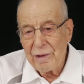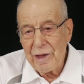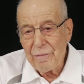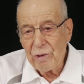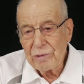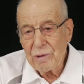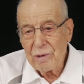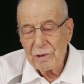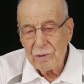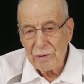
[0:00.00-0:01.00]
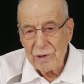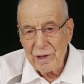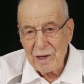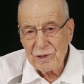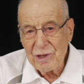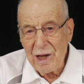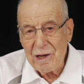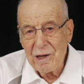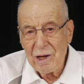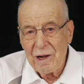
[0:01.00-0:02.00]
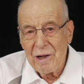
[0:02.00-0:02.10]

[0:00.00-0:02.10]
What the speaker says: They would, on the next day,